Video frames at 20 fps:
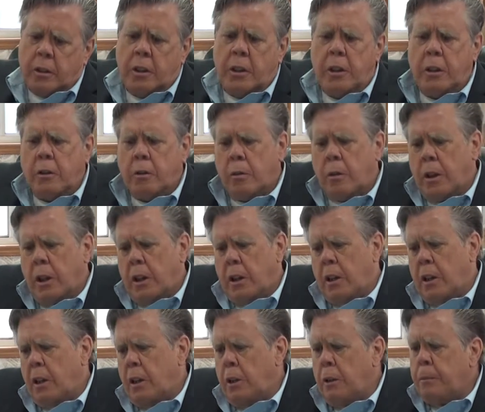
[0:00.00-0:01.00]
heater
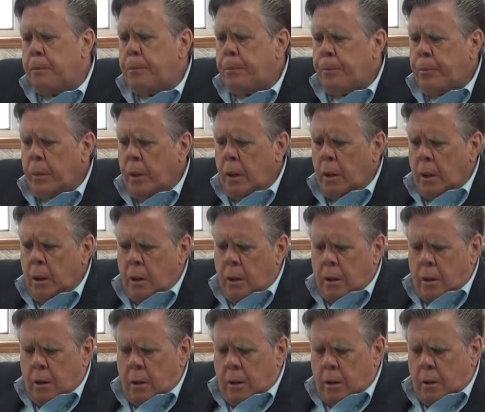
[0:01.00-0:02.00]
AD,
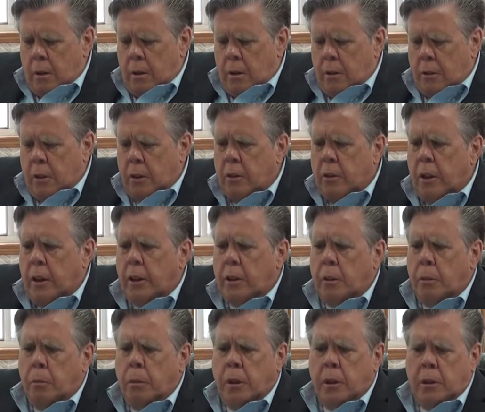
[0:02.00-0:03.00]
and I'd just like to
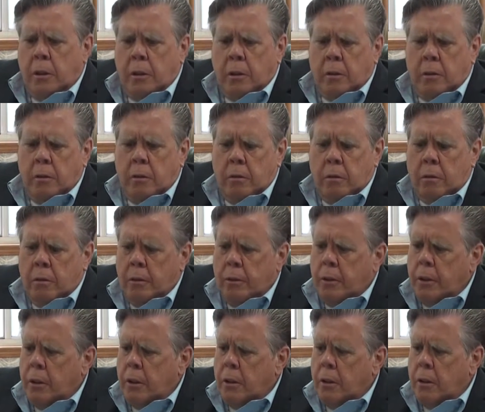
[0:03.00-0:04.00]
bring the
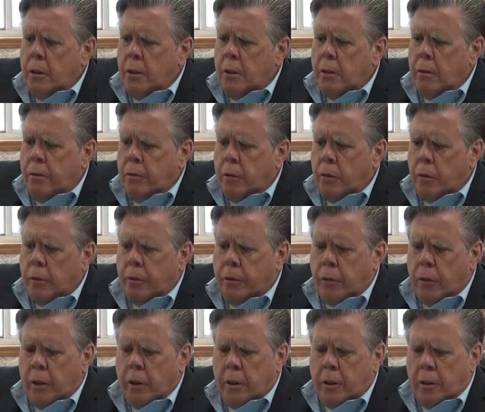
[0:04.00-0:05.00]

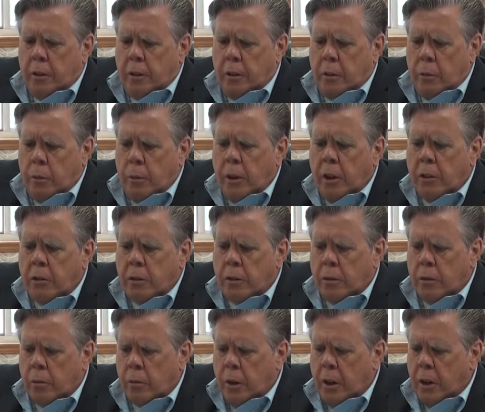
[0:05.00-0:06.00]
forefront the
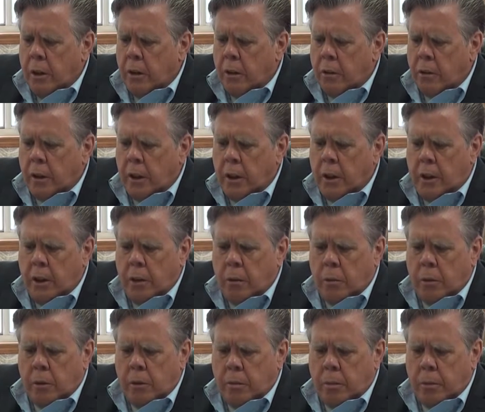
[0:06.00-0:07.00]
reasons why this AD
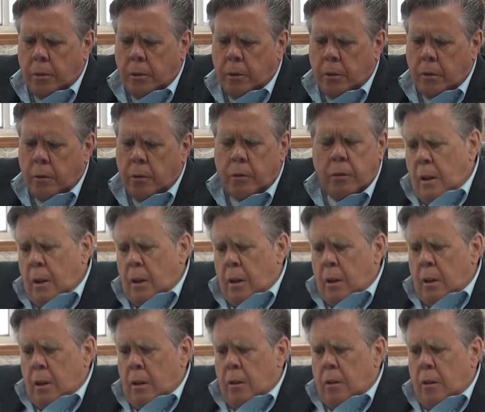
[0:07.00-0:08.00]
was produced.
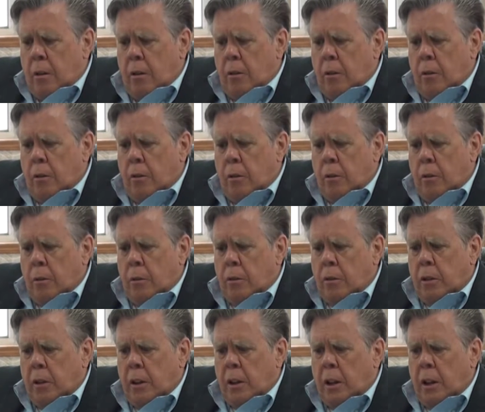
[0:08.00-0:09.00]
There was
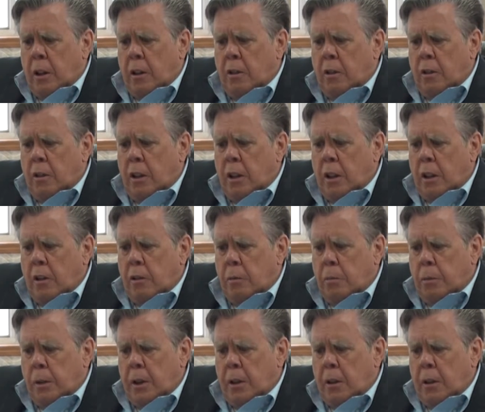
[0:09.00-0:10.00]
an
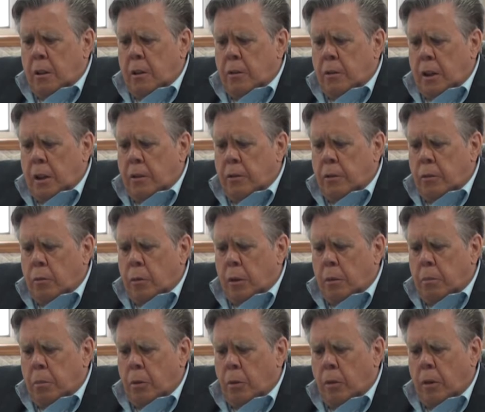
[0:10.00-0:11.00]
NTSB safety
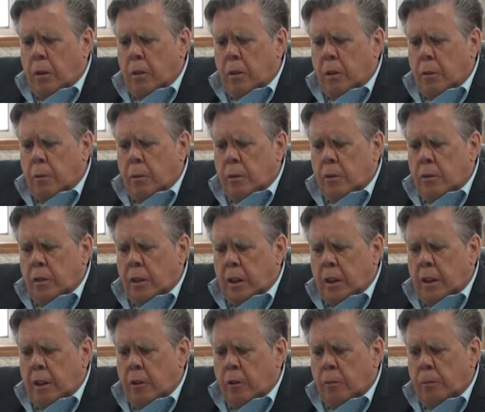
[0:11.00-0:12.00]
report that was sent
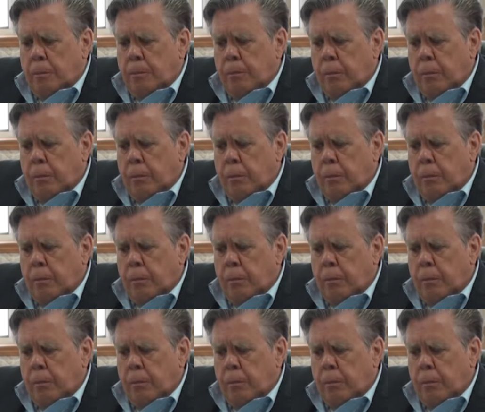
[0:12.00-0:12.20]
out